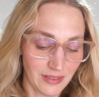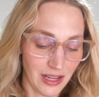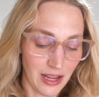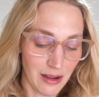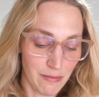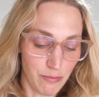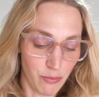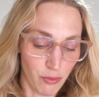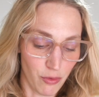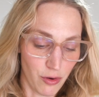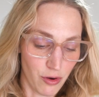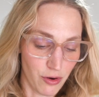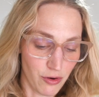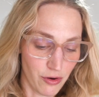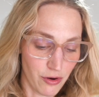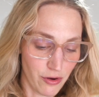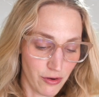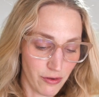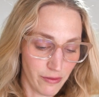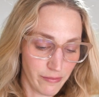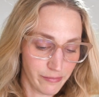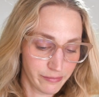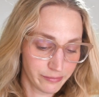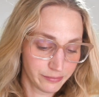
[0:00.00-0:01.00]
Che buono.
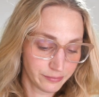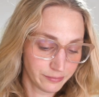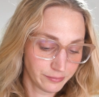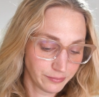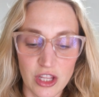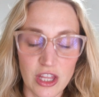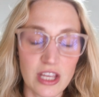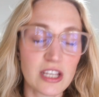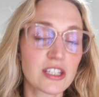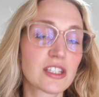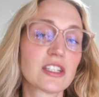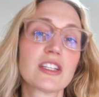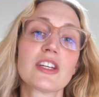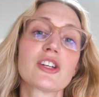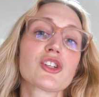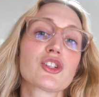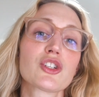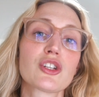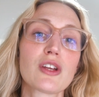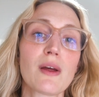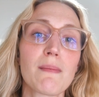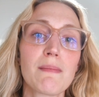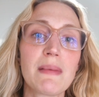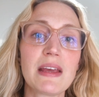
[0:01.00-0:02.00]
This
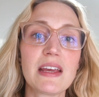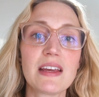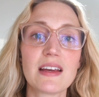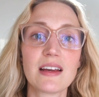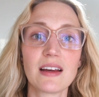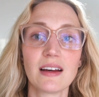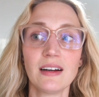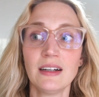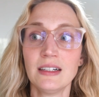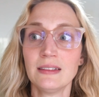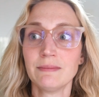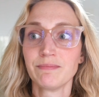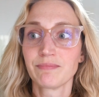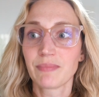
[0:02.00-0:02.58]
dish to me